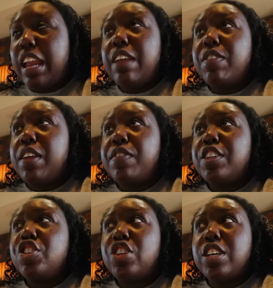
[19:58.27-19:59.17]
Even if
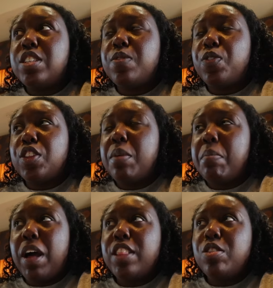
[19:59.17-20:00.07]
it's just for the
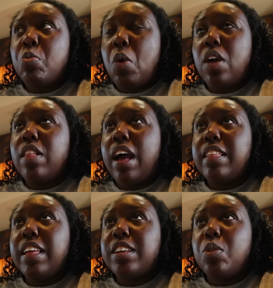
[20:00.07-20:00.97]
month while I
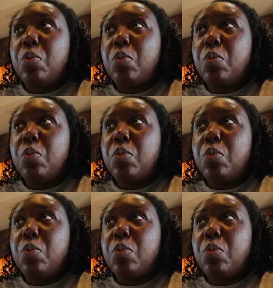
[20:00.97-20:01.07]
like